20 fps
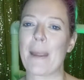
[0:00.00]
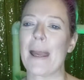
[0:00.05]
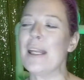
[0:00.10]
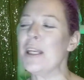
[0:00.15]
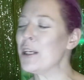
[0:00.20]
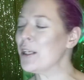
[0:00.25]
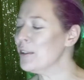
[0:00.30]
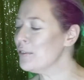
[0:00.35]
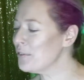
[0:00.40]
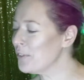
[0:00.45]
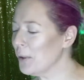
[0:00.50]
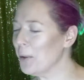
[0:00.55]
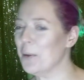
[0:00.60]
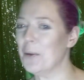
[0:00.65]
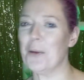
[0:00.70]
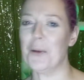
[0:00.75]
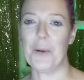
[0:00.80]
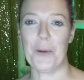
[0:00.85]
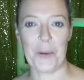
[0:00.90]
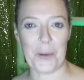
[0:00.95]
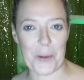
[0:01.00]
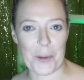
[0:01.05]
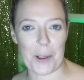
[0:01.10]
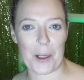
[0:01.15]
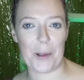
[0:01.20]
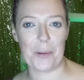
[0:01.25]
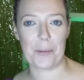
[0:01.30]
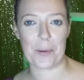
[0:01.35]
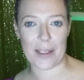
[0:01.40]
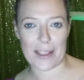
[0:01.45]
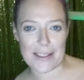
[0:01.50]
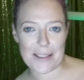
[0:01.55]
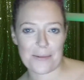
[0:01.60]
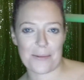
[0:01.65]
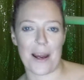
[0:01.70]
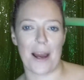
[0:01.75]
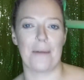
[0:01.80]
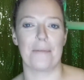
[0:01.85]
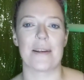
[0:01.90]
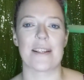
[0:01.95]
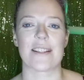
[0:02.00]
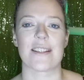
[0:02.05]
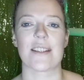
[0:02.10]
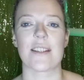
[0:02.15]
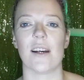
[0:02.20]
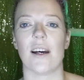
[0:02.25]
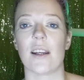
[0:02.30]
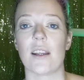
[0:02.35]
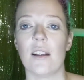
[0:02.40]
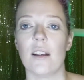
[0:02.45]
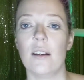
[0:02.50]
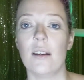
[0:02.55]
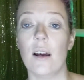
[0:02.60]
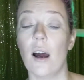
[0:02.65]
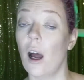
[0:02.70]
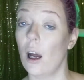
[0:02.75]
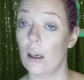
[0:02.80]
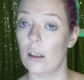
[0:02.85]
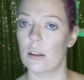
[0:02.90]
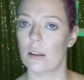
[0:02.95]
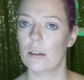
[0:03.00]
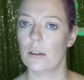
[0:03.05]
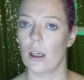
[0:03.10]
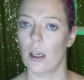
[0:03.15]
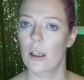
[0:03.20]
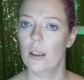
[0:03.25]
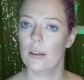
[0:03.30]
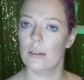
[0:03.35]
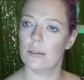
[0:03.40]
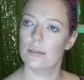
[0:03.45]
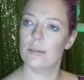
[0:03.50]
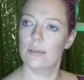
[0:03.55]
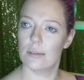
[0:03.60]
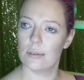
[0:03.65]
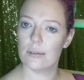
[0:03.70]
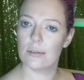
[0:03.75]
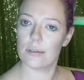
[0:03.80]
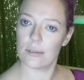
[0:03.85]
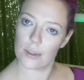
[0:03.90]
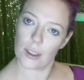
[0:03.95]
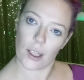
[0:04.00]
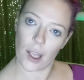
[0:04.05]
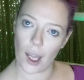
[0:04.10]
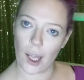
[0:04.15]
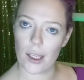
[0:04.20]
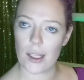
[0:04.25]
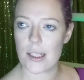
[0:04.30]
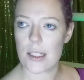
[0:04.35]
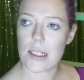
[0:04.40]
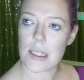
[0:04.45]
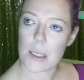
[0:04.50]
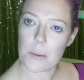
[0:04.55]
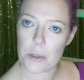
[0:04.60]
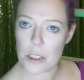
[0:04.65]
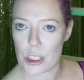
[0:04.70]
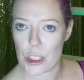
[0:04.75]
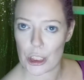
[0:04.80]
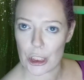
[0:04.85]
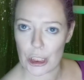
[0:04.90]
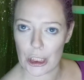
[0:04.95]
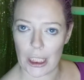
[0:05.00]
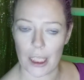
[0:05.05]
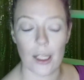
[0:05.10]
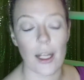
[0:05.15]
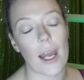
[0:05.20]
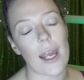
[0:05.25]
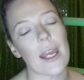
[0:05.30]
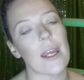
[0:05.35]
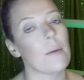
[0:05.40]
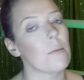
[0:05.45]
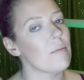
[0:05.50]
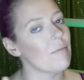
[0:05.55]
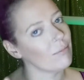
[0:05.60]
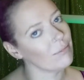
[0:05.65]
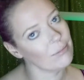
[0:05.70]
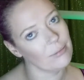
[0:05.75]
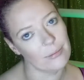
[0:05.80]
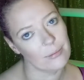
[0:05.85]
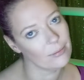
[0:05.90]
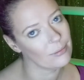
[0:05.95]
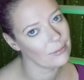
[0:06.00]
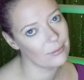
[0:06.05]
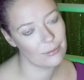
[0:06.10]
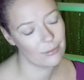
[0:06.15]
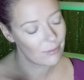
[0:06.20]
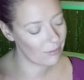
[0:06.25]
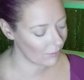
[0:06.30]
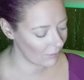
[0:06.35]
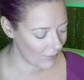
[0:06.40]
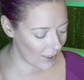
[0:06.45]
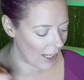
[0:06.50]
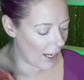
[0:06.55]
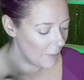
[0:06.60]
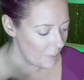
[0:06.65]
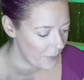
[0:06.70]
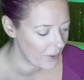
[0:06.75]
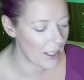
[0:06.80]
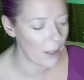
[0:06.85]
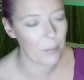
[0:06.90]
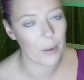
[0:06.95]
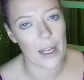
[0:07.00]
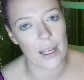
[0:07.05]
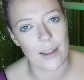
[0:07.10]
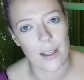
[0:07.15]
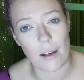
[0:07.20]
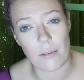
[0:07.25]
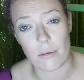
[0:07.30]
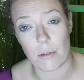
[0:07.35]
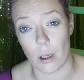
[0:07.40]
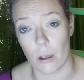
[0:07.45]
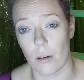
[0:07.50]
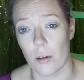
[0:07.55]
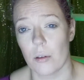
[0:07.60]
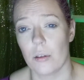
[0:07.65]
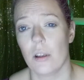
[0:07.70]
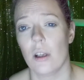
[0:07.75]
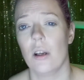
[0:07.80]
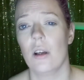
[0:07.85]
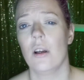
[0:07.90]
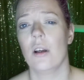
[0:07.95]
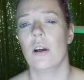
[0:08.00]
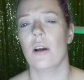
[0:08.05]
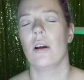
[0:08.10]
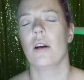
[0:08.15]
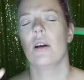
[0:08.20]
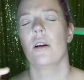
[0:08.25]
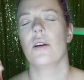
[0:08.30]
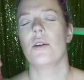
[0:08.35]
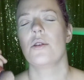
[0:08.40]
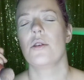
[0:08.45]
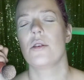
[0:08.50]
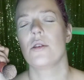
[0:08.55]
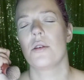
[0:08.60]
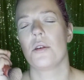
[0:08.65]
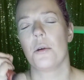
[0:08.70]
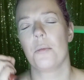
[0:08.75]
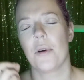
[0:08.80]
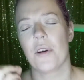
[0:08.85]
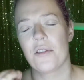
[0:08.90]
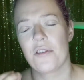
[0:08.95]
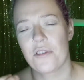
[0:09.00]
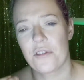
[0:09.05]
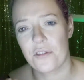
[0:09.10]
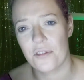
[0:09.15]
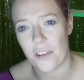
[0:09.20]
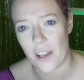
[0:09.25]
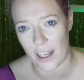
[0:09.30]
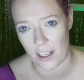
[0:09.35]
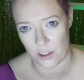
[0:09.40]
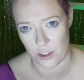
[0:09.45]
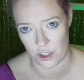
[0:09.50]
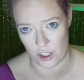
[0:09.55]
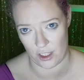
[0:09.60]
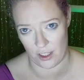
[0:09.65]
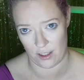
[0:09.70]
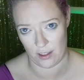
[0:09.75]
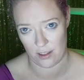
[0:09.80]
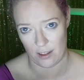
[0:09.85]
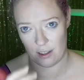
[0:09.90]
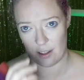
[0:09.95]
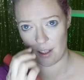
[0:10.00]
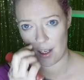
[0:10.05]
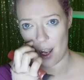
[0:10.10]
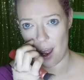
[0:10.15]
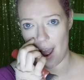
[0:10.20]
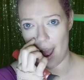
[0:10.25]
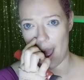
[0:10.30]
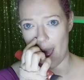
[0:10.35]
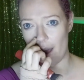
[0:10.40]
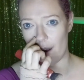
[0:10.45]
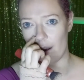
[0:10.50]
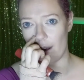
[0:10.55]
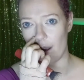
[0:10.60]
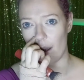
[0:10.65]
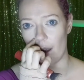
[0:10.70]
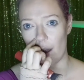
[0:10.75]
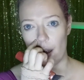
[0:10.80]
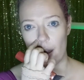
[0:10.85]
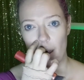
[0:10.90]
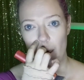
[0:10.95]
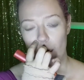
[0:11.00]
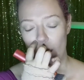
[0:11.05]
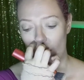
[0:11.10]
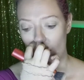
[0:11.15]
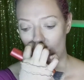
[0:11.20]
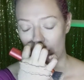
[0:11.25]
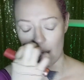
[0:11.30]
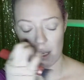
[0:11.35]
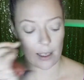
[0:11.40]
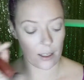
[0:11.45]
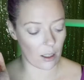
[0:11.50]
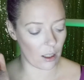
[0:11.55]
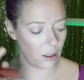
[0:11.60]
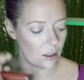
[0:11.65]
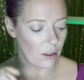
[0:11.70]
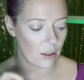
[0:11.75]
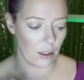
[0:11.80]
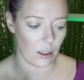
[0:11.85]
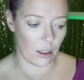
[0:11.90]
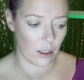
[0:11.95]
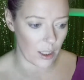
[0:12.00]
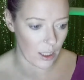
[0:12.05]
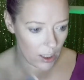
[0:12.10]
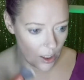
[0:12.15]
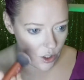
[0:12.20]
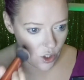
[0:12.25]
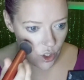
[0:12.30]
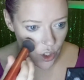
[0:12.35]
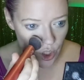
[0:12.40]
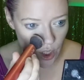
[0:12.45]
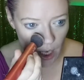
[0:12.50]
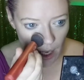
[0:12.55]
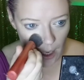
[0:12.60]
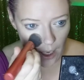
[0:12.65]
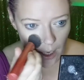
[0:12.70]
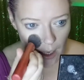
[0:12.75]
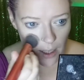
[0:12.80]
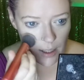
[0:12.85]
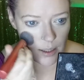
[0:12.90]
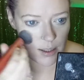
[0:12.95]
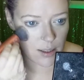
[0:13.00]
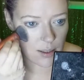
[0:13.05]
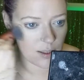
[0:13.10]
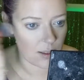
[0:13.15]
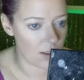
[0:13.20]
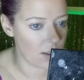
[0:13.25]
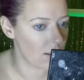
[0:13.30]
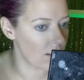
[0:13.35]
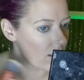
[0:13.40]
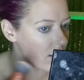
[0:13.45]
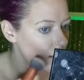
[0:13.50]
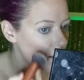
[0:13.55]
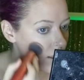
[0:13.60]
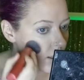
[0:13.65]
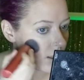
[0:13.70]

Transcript: and you could feel all the old biddies around me just like, you know, oh, all right, okay, let's see what you got. Like he played that role to perfection, and he just,